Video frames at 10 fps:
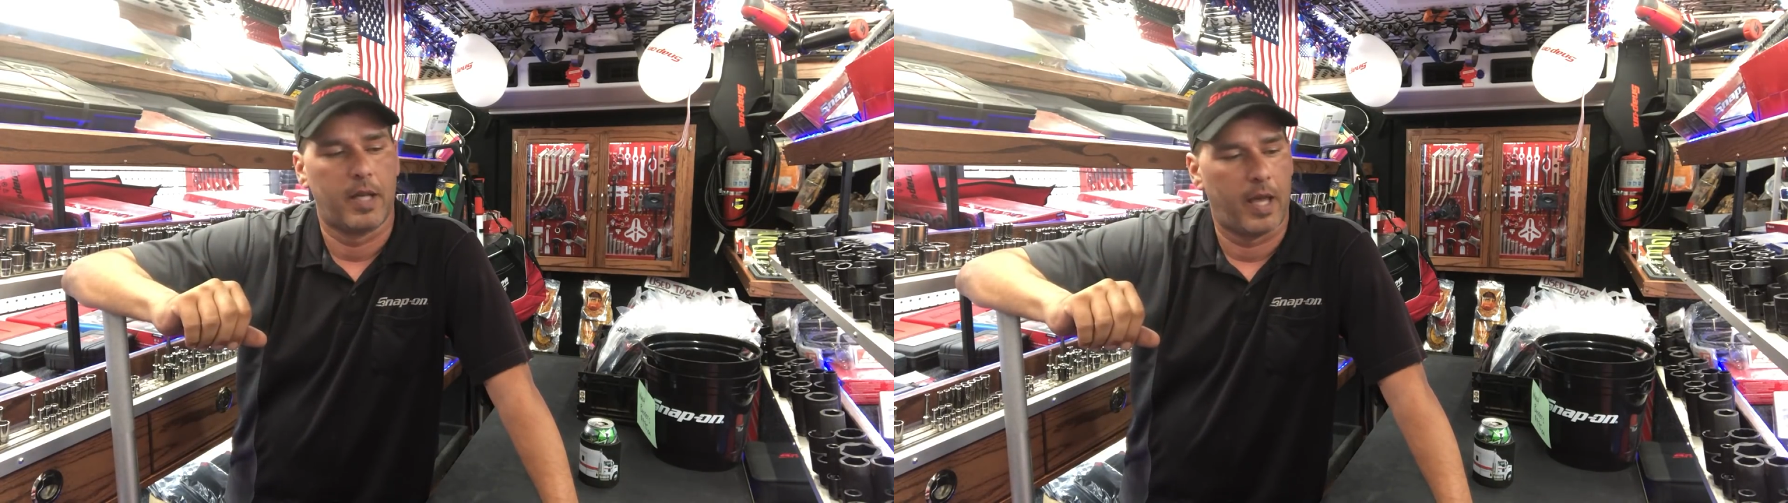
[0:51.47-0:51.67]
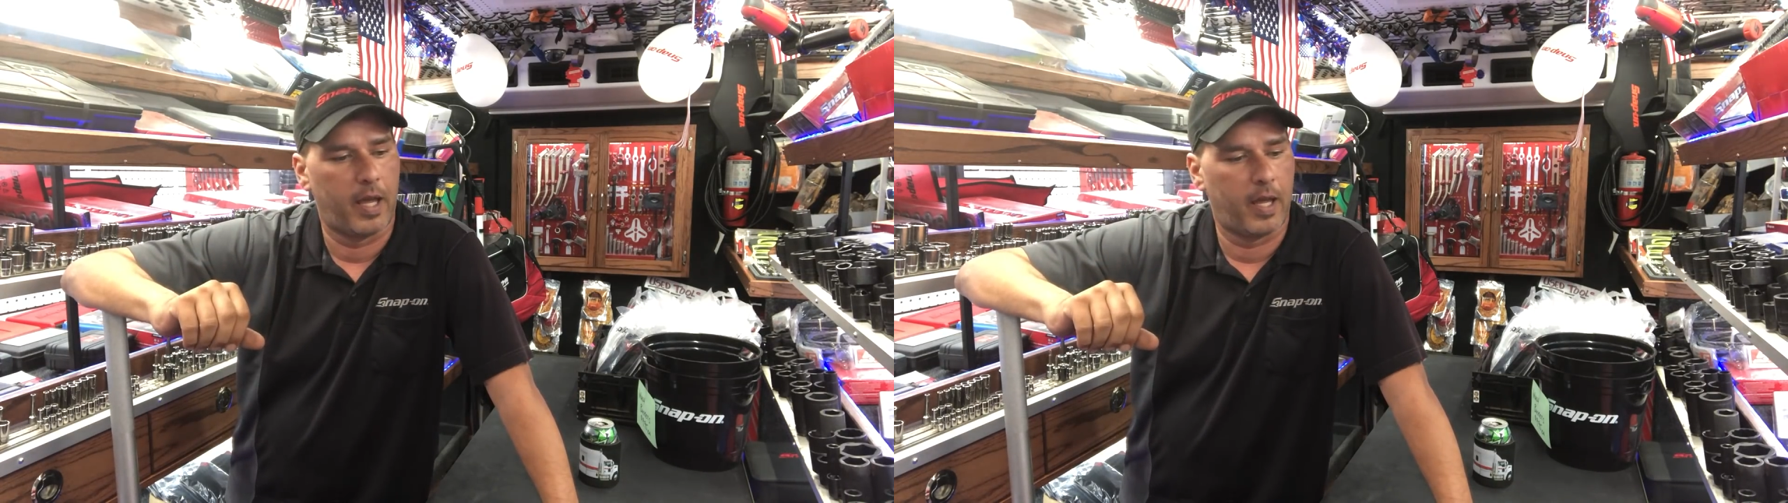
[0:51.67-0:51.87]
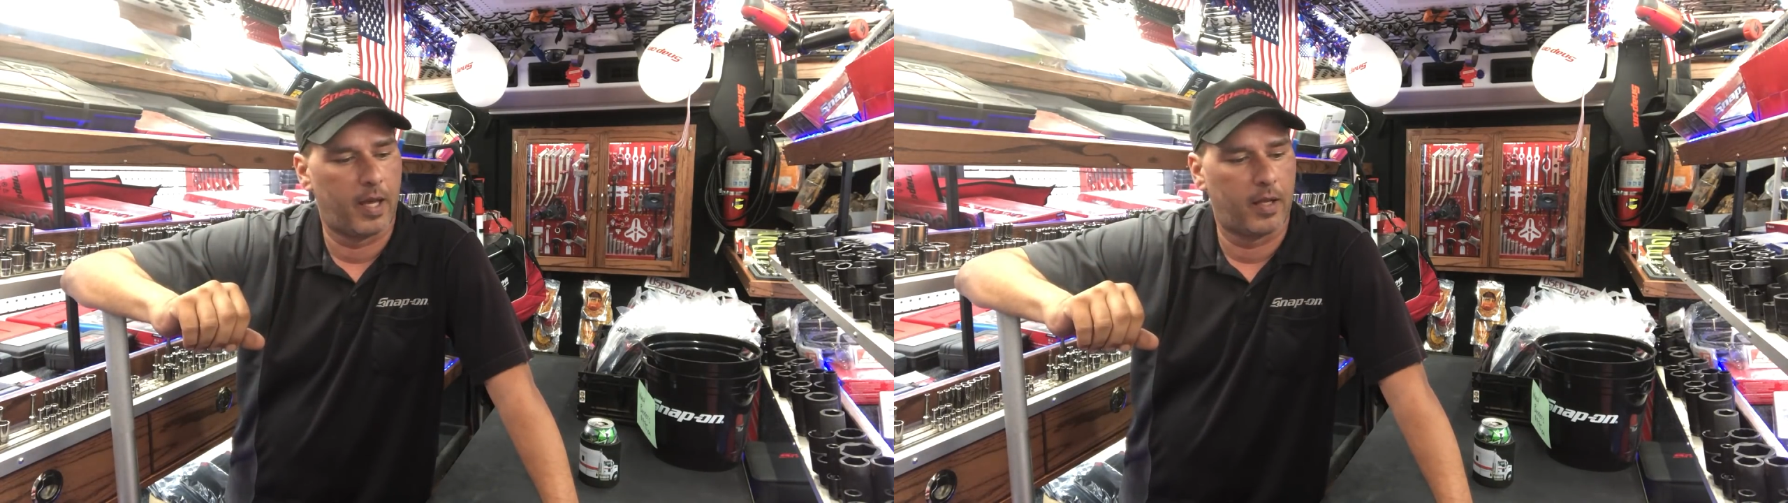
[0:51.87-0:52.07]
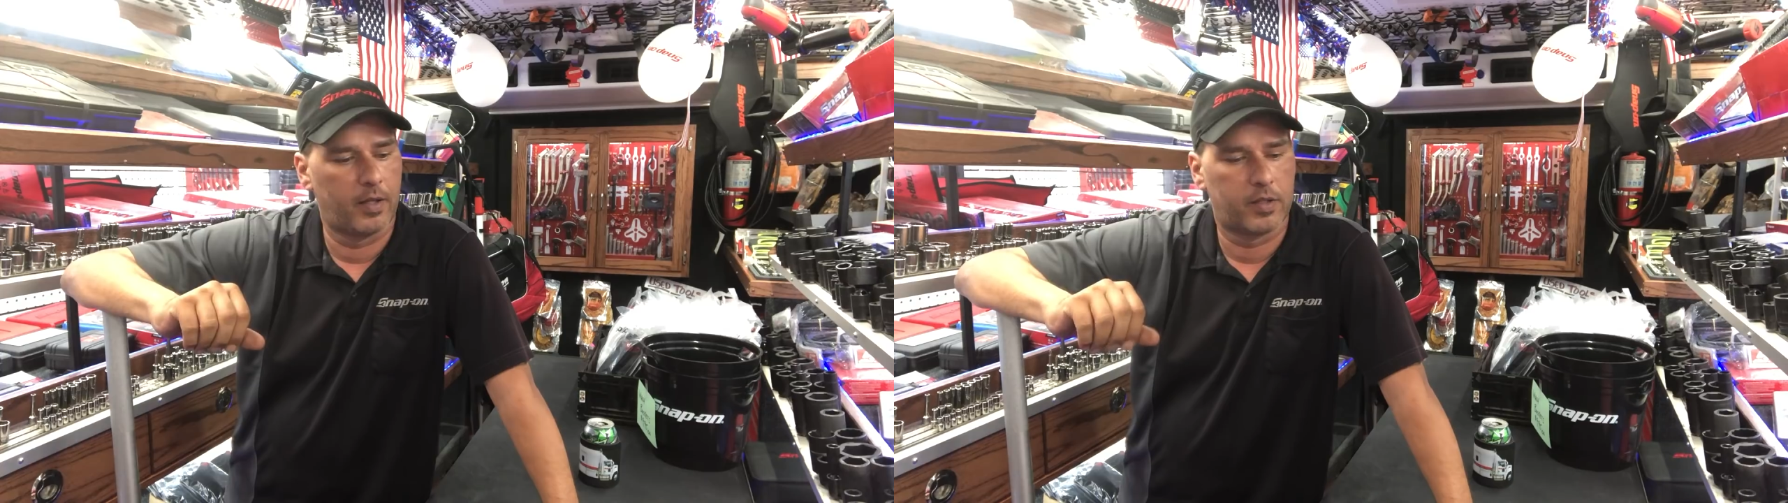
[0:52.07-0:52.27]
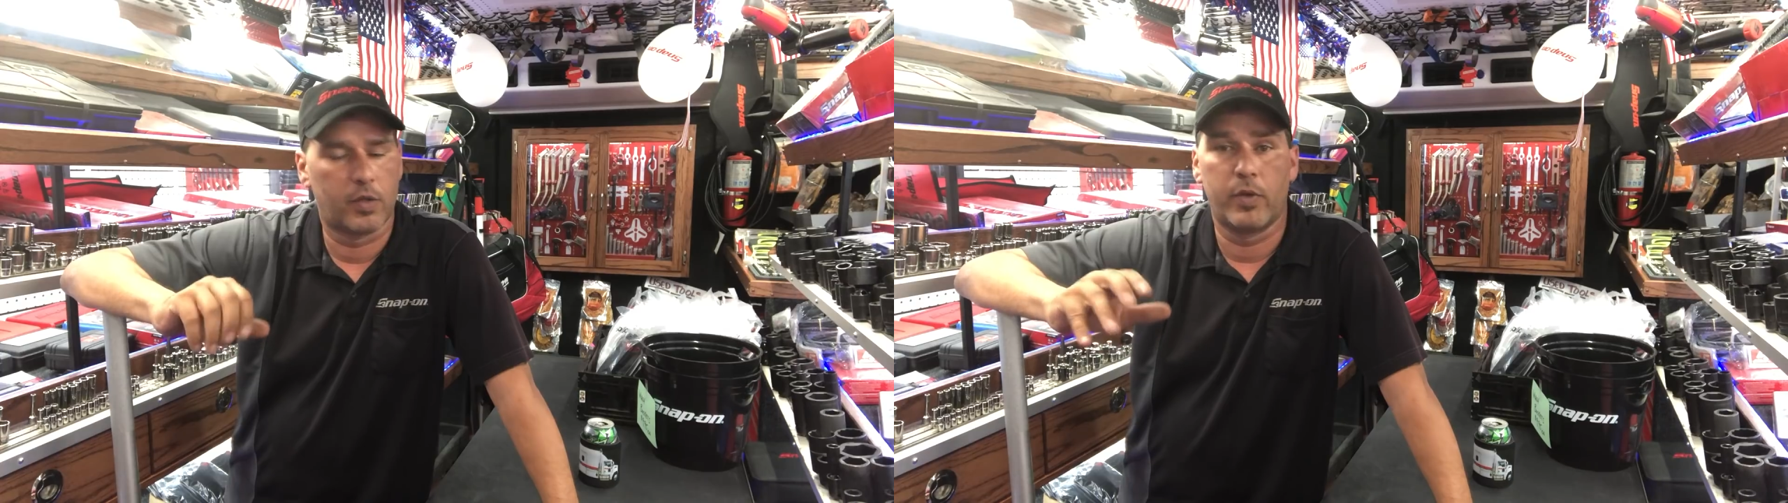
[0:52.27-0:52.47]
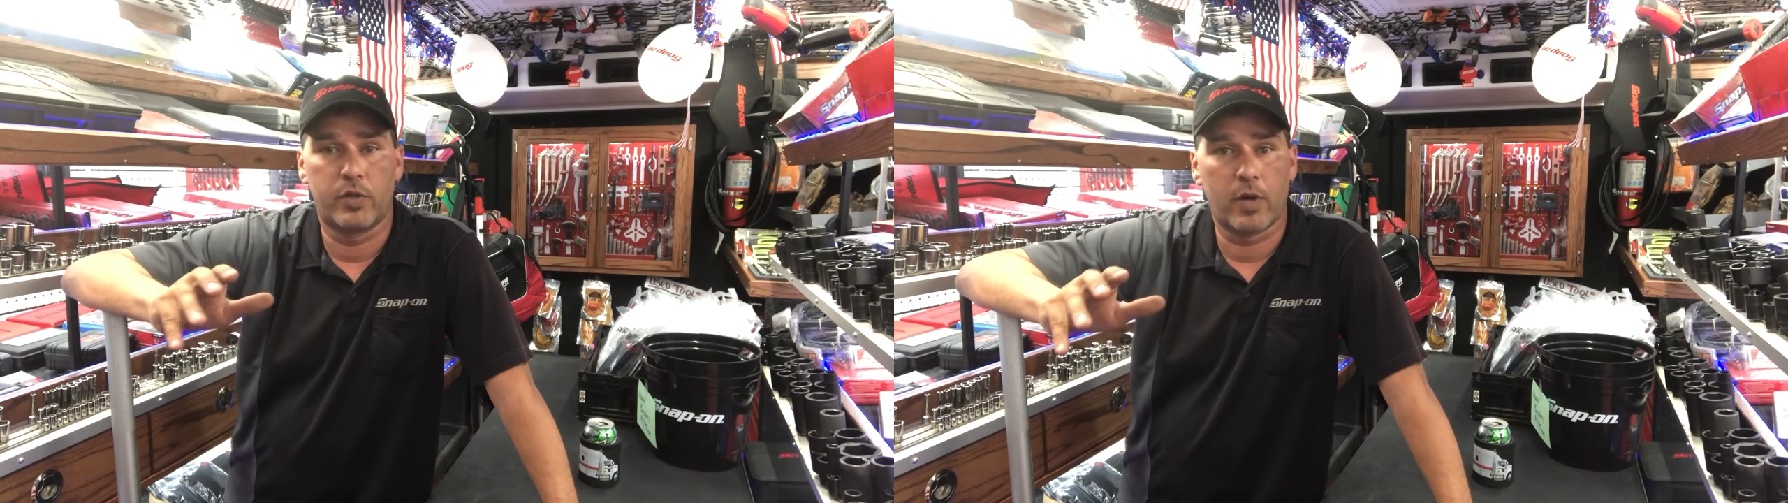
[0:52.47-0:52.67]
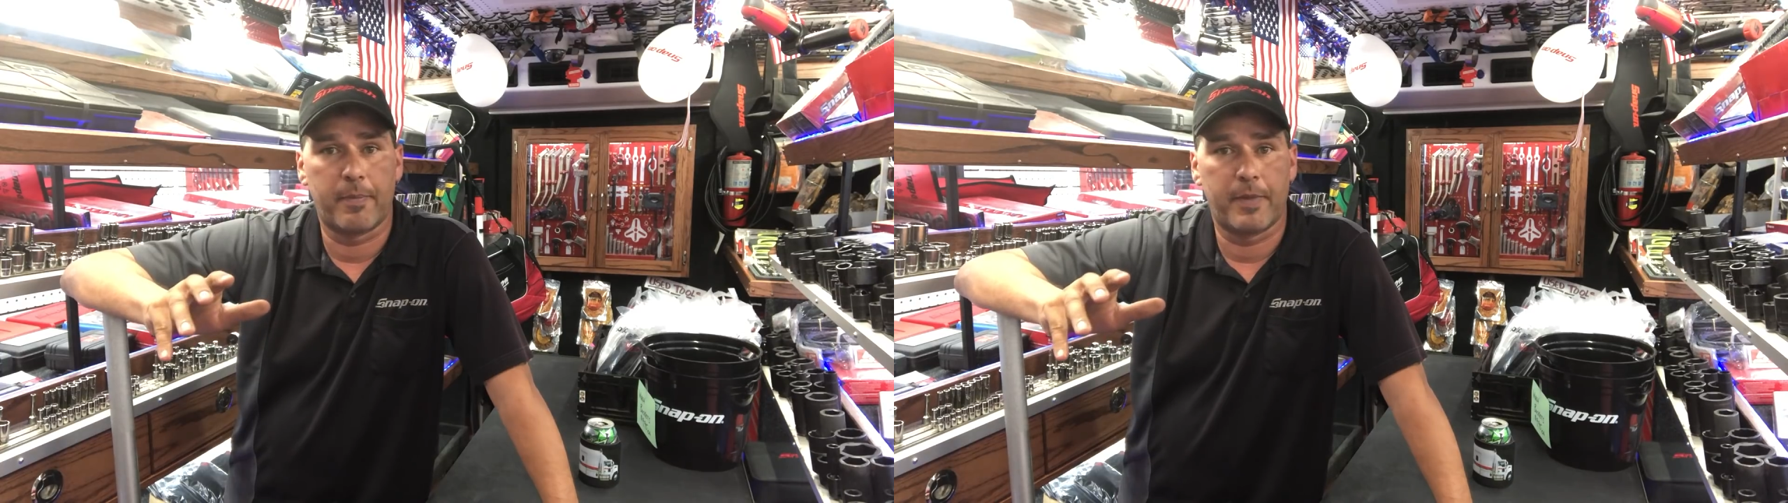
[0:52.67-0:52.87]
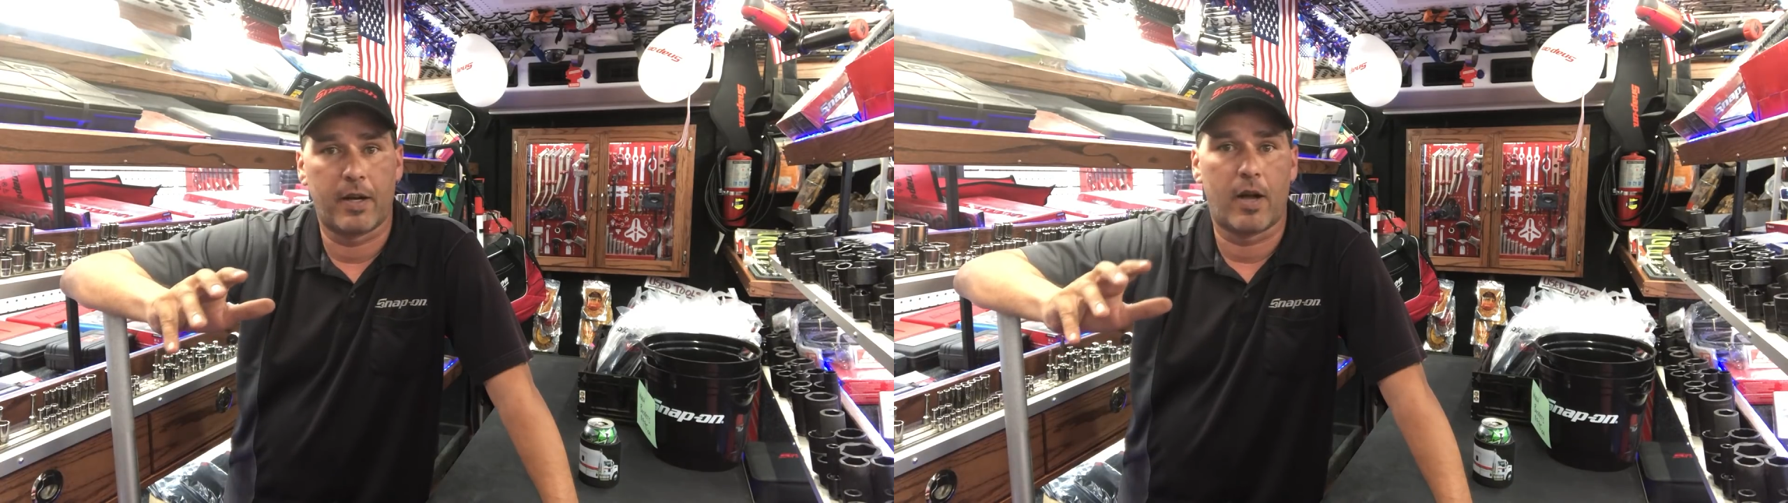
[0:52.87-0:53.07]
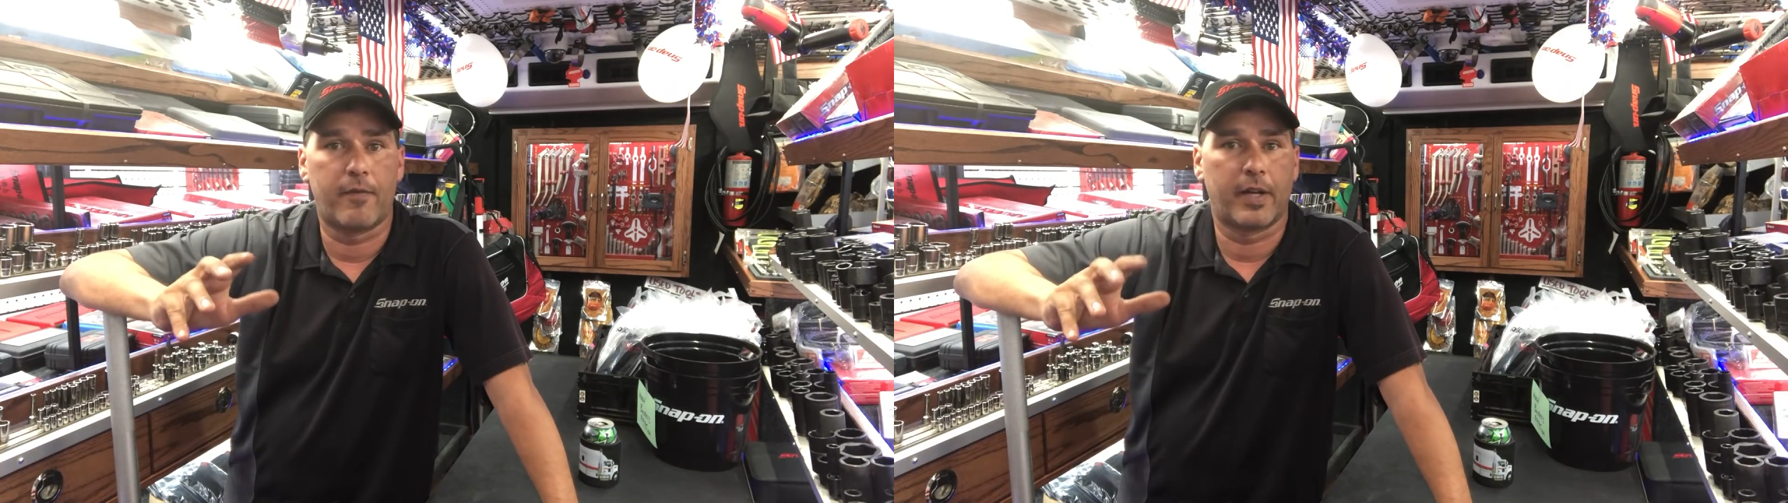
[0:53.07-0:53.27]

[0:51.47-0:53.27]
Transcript: And so we dropped that off.